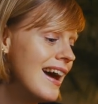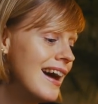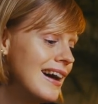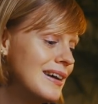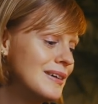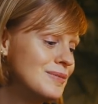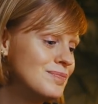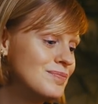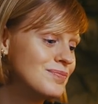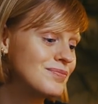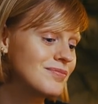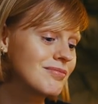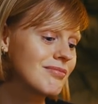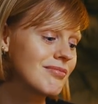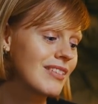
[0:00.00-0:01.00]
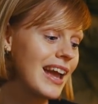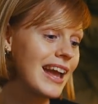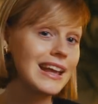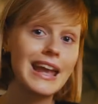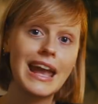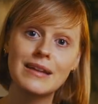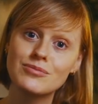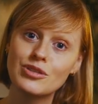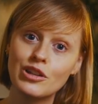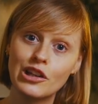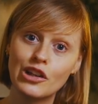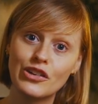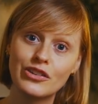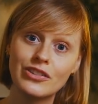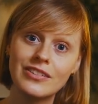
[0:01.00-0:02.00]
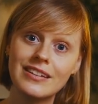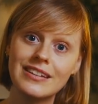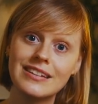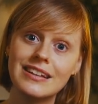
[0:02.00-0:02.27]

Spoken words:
and came to Lund,